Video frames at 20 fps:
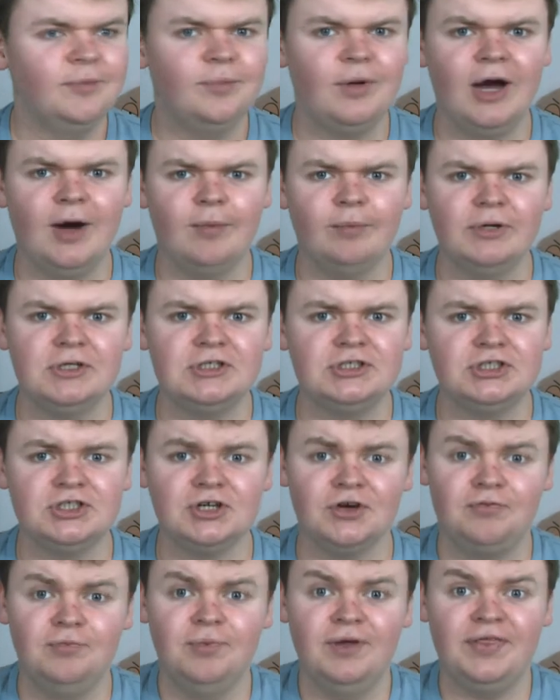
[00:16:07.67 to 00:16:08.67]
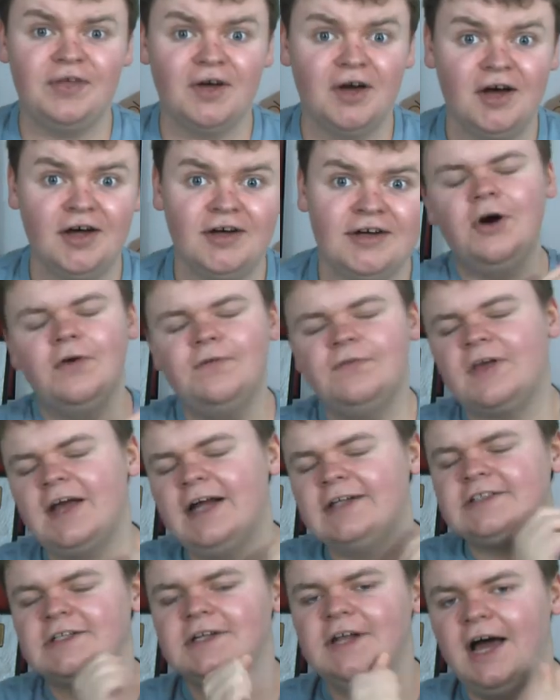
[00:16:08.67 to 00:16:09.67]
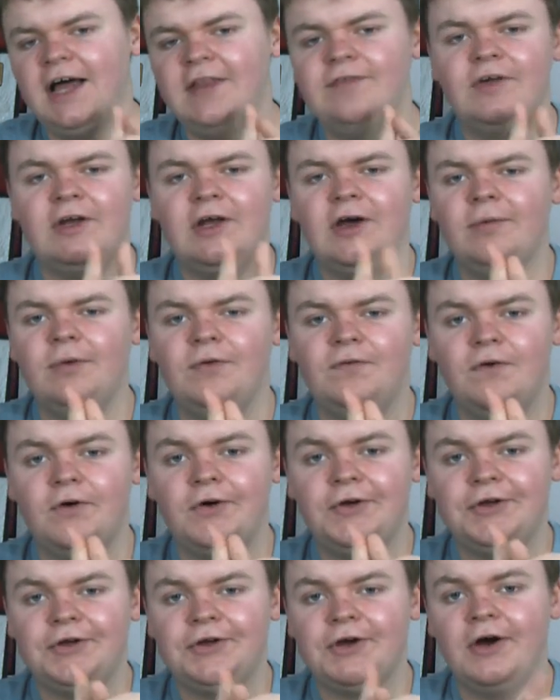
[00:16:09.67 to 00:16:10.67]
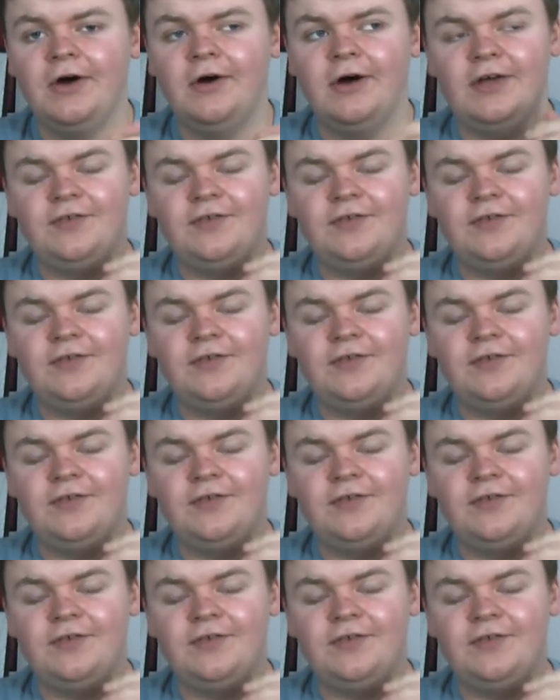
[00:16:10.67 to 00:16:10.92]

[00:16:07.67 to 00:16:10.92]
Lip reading: Bit ambitious of me there. Don't forget to like the video before you go.